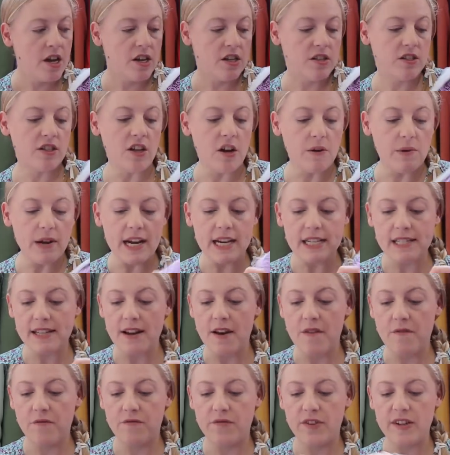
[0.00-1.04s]
So it's
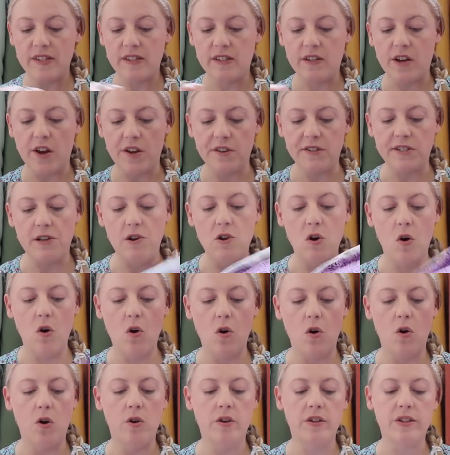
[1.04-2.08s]
a viscose
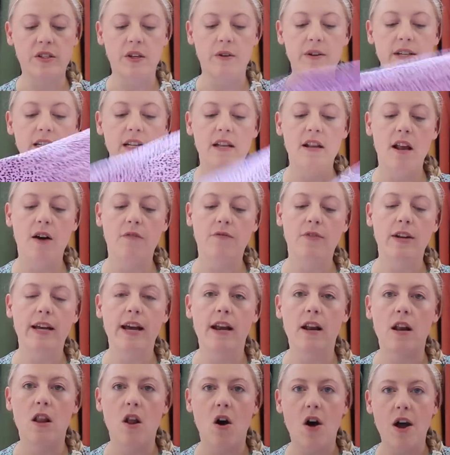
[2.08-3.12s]
lawn, so it's lovely
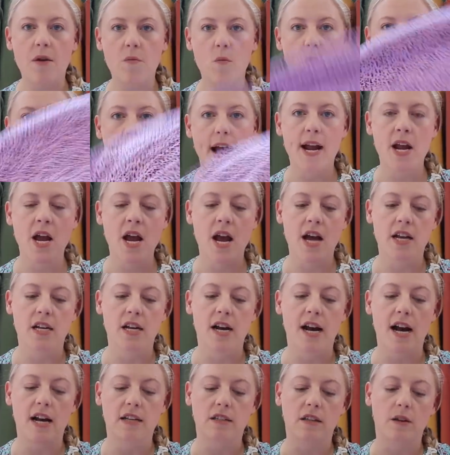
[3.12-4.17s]
and lightweight, and
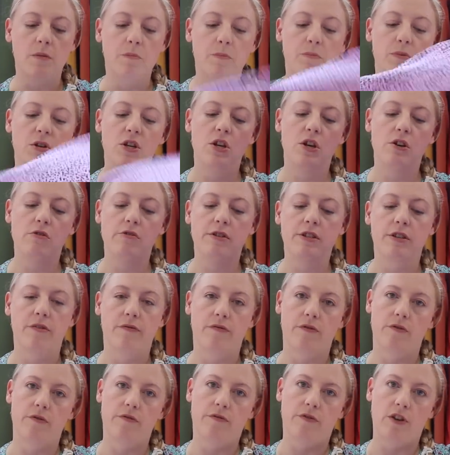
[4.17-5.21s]
it has a
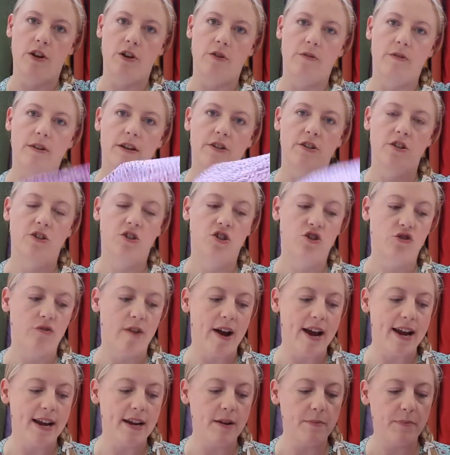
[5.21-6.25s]
beautiful fluid
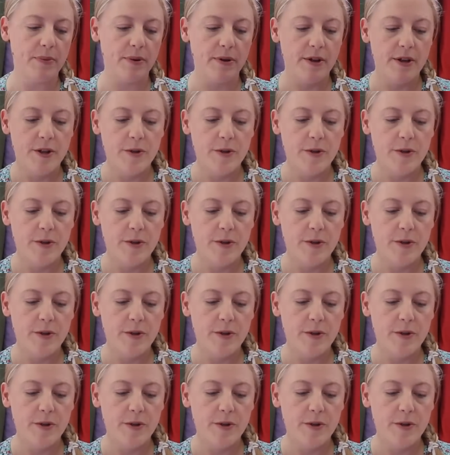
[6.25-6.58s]
drape.